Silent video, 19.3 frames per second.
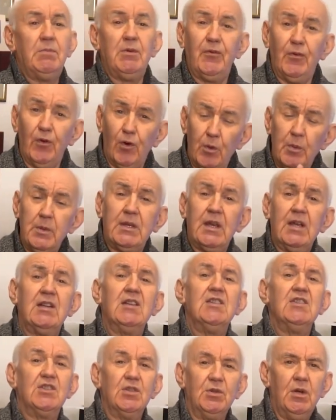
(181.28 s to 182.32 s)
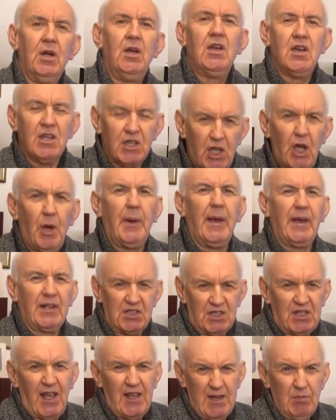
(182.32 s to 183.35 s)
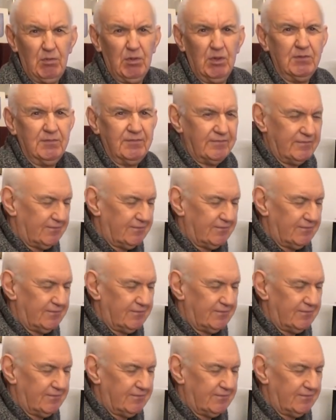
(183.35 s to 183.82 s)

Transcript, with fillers: before we get into coax cable.